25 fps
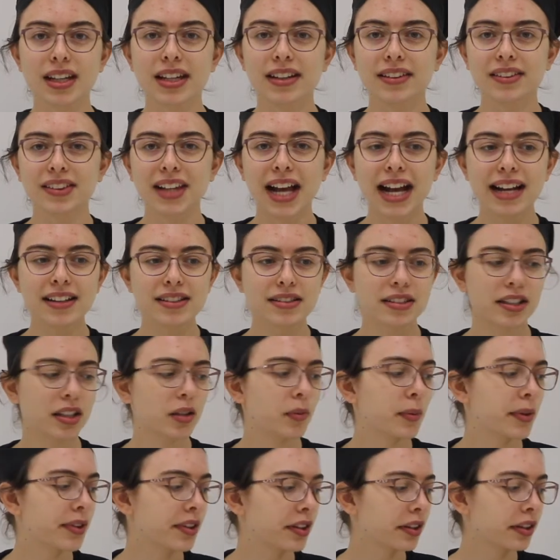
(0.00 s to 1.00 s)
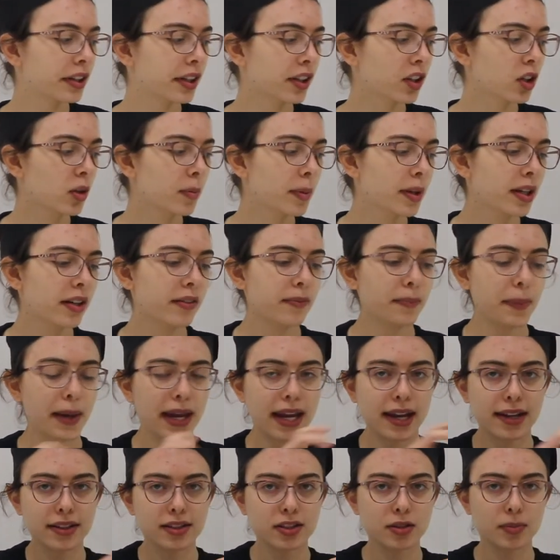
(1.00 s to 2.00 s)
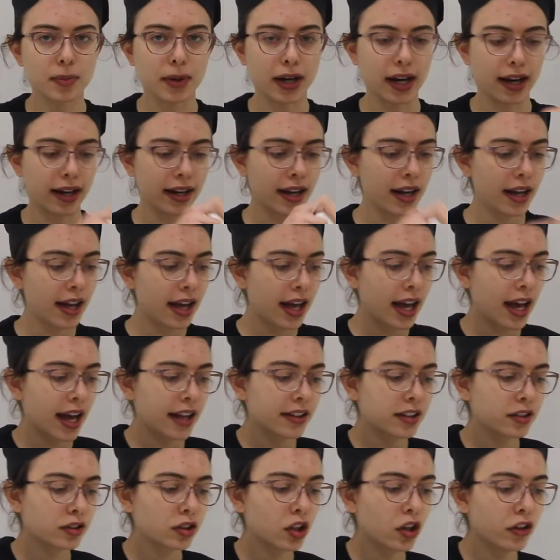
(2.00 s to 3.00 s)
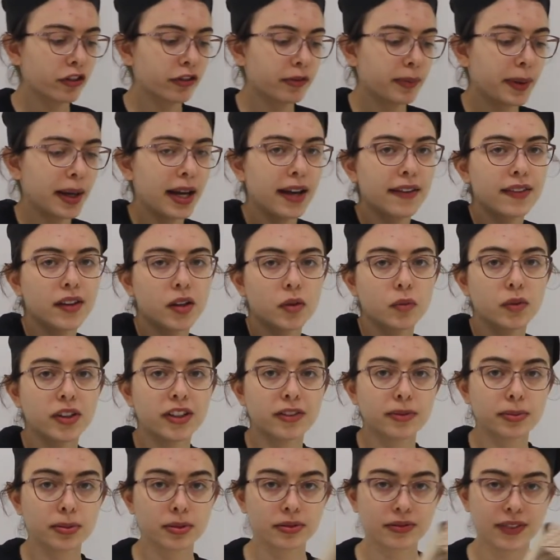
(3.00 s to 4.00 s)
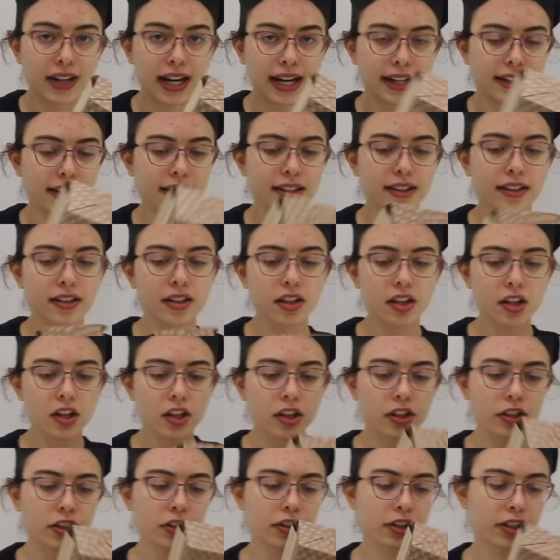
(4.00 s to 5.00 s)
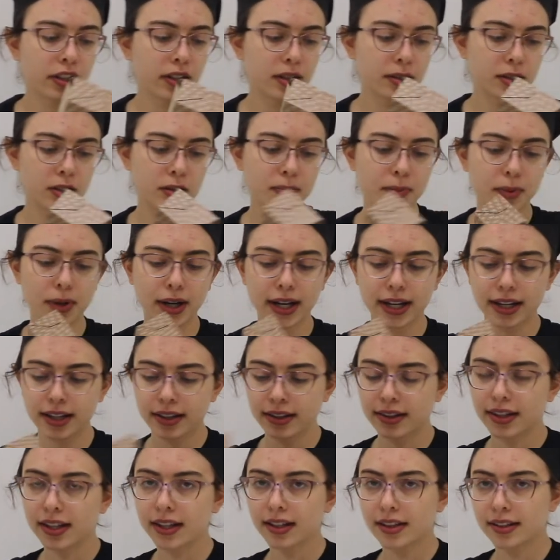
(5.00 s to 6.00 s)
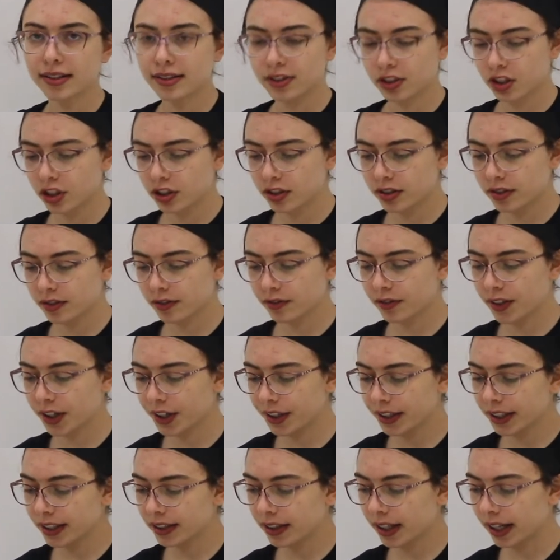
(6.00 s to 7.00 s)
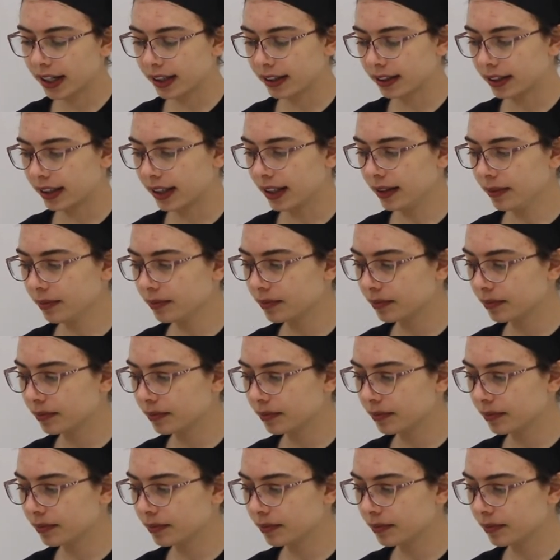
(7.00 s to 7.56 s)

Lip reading: Lastly, with a little bit of pan spray and the loaf pan that we've provided, you're going to spray this just very lightly,